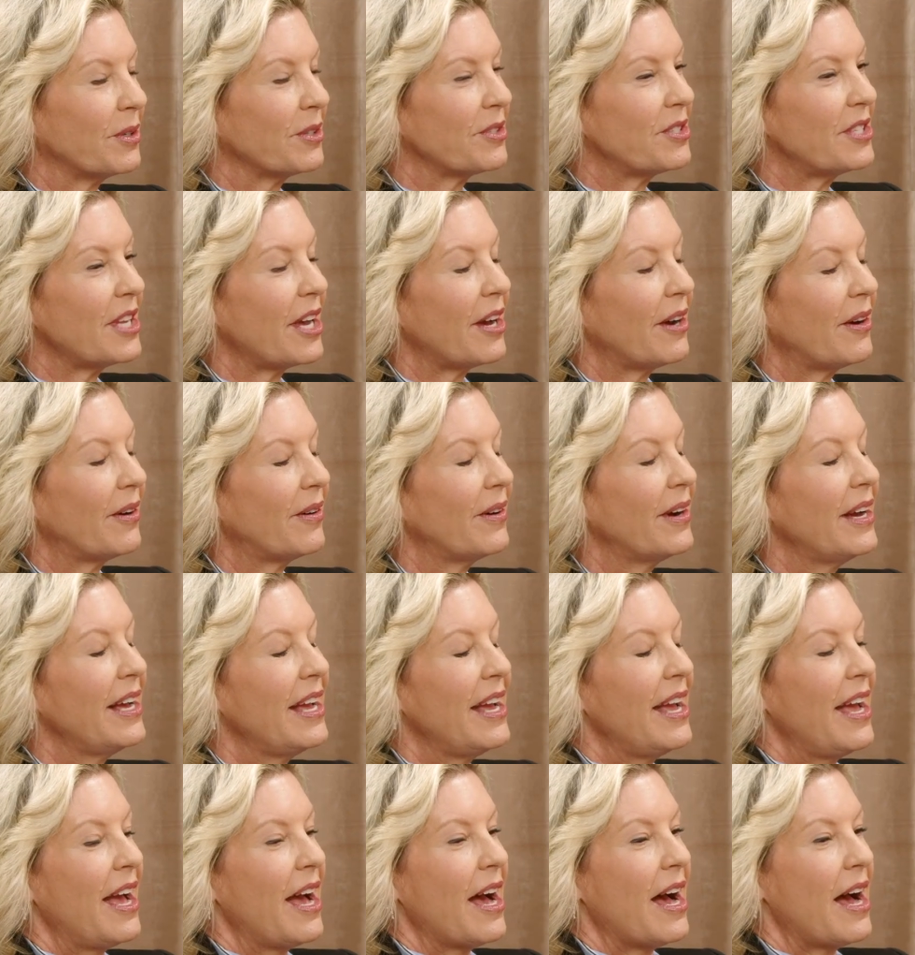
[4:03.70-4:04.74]
So
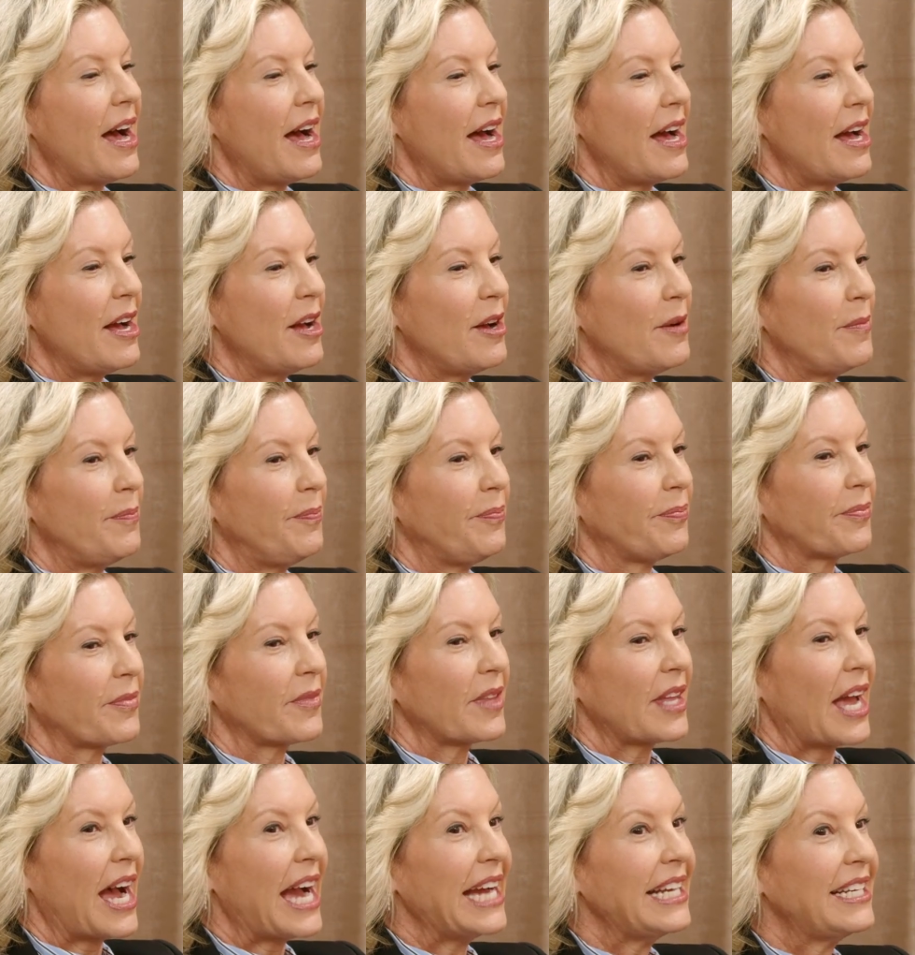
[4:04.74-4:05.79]

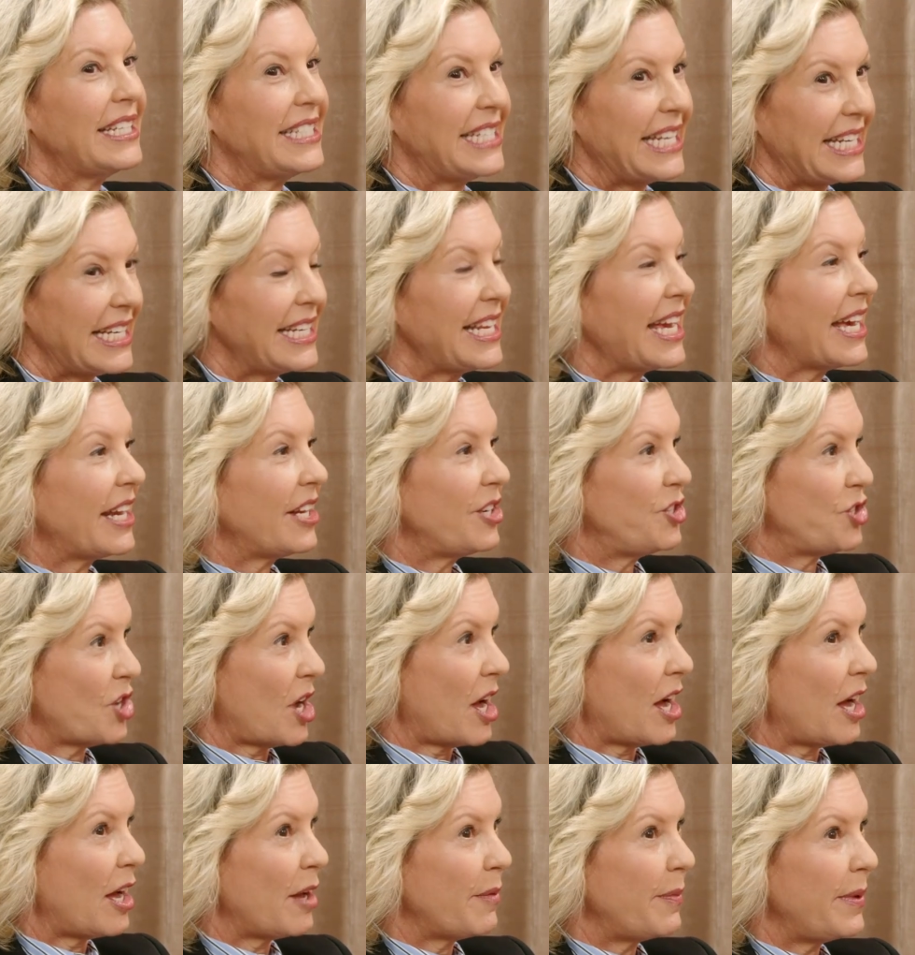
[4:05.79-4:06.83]
I did get a
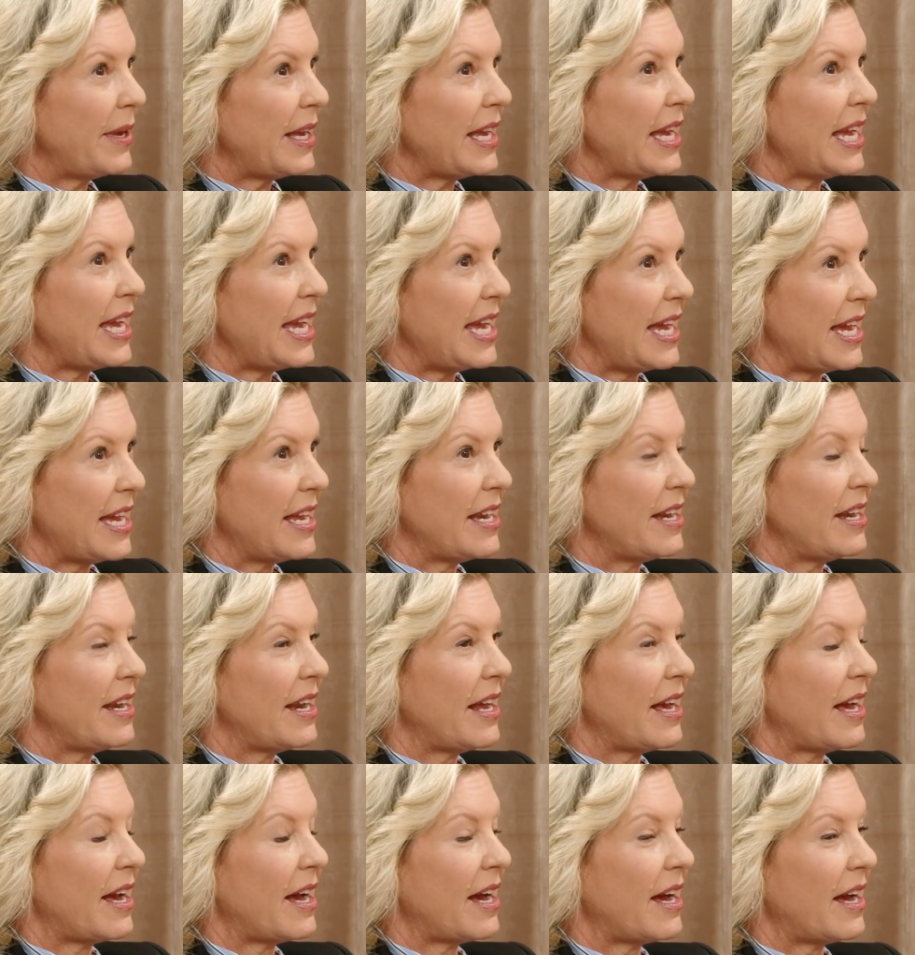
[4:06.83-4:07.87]
job
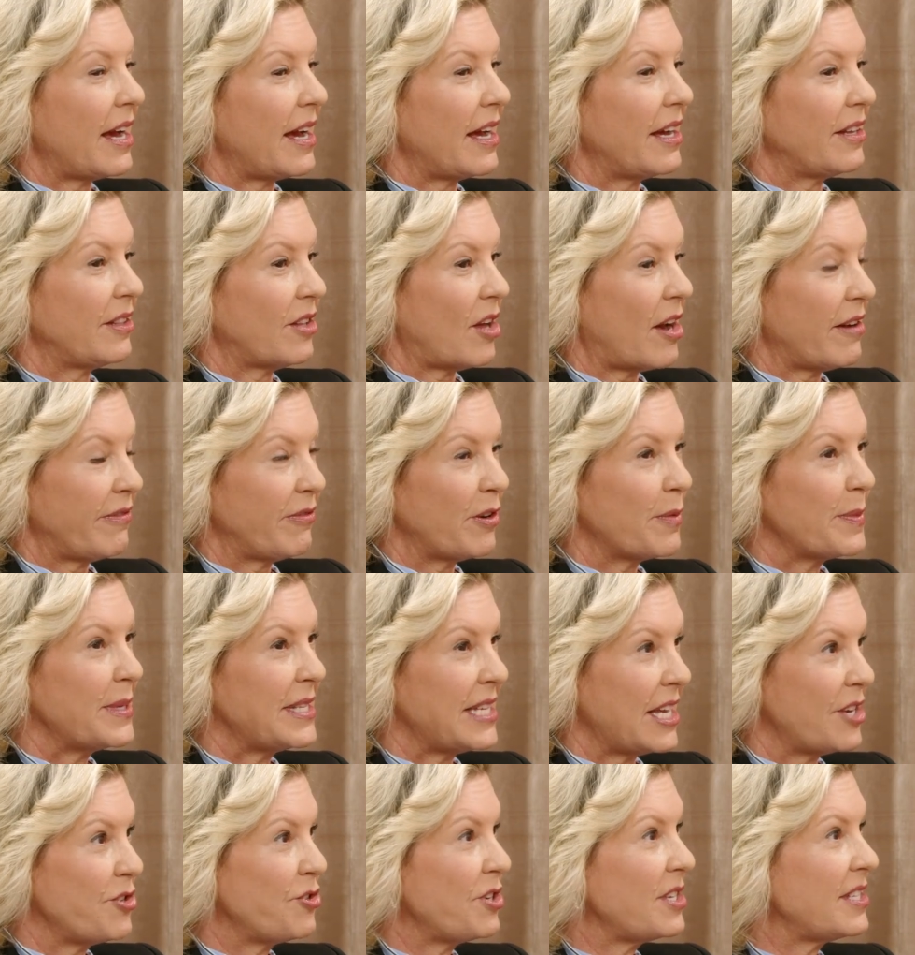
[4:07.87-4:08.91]
in a law firm in
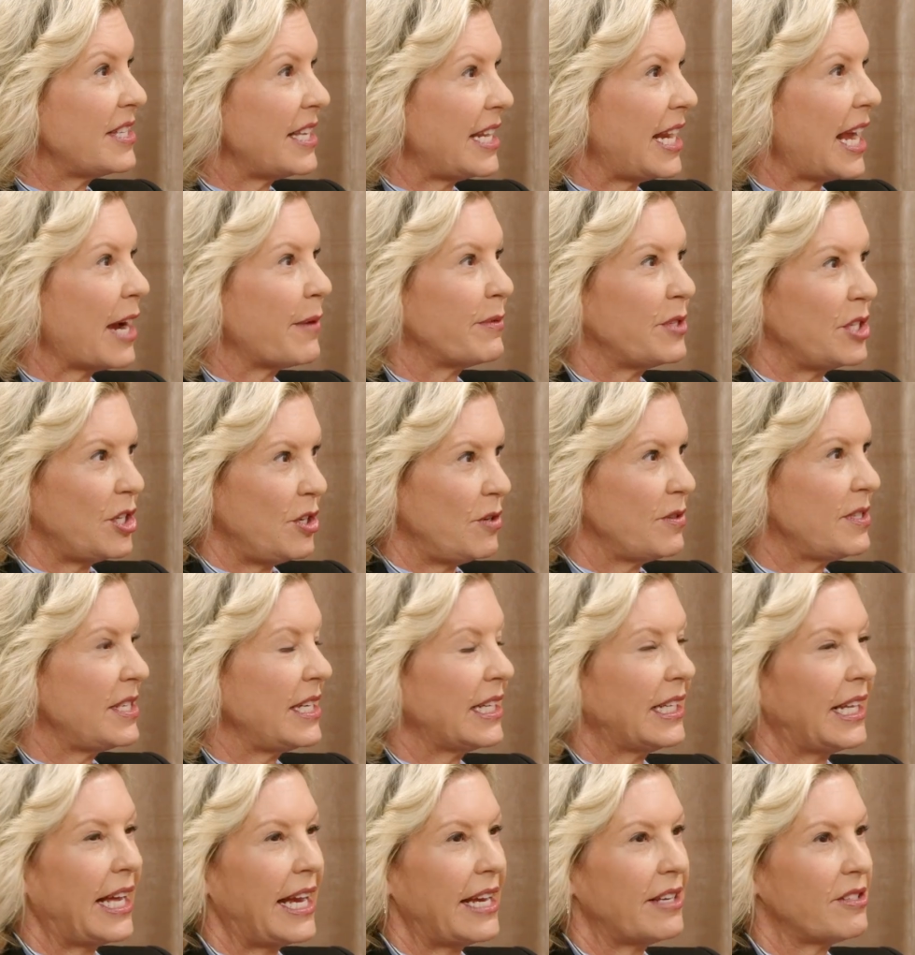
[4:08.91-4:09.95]
Century City. I was at
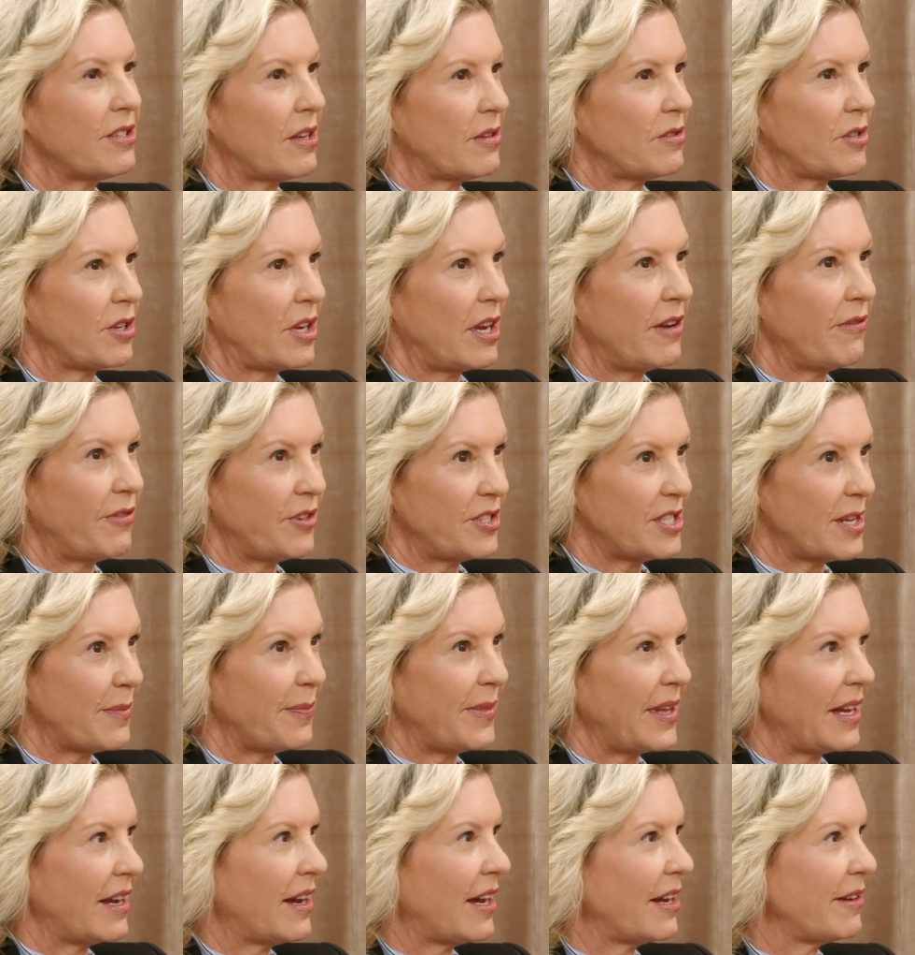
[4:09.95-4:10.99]
UCLA, so I was looking for
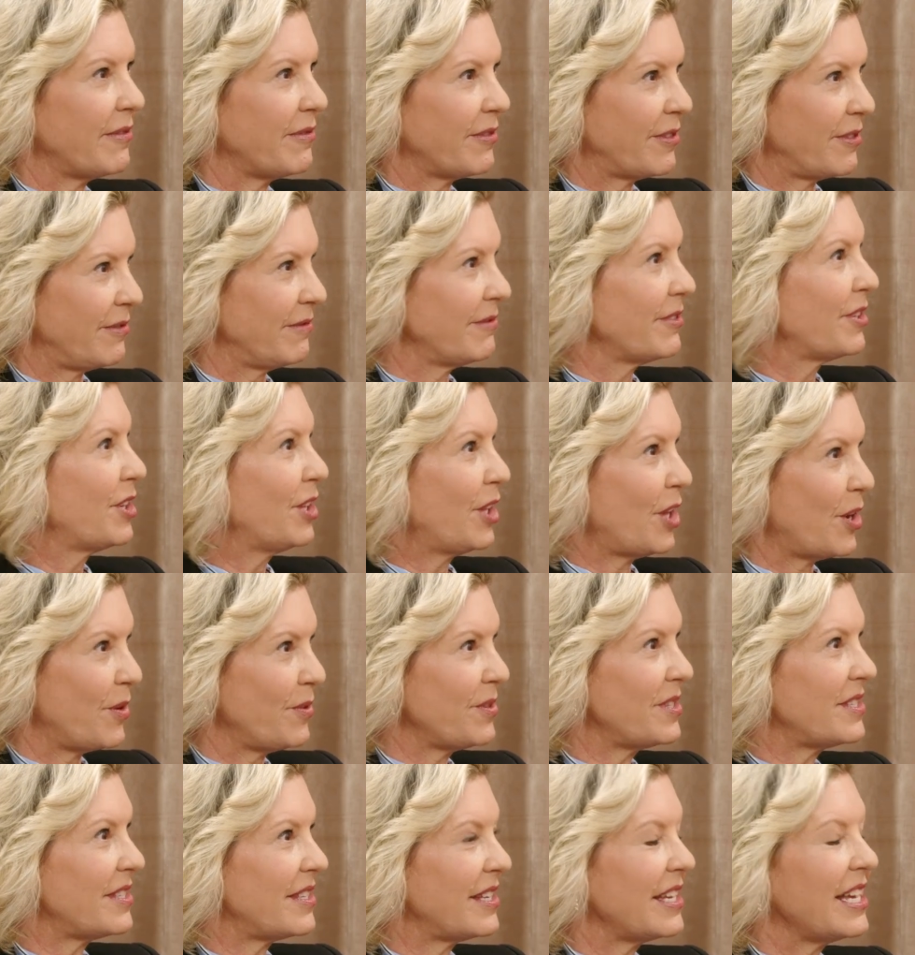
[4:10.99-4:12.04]
something kind of
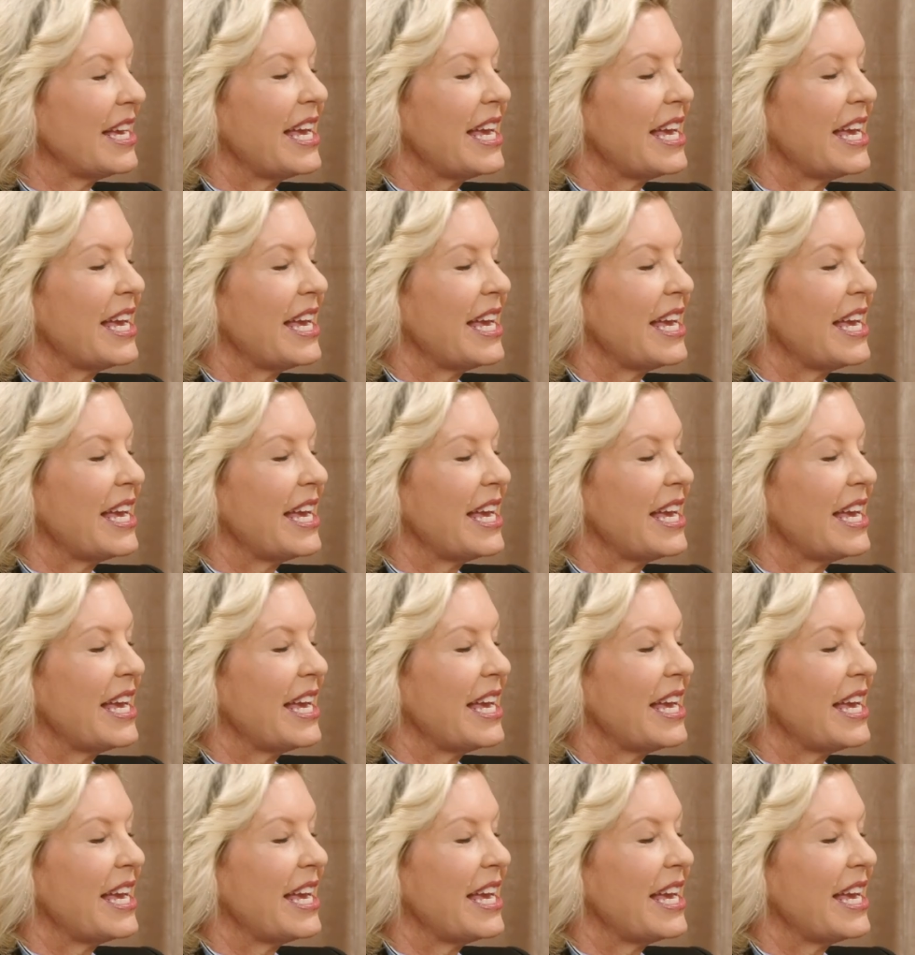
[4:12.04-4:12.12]
close.